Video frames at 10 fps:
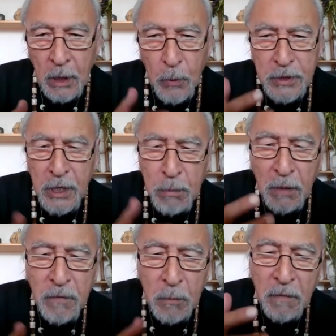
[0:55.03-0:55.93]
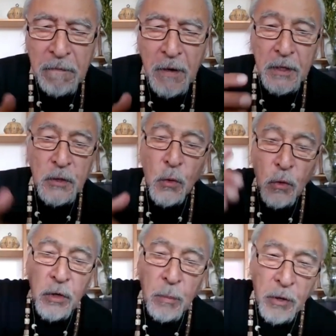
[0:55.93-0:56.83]
I was named after my father's
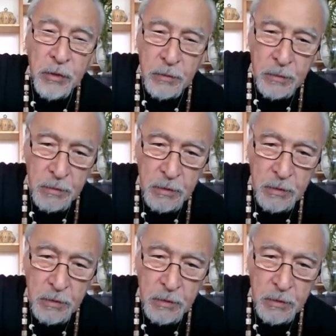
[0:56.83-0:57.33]
older brother.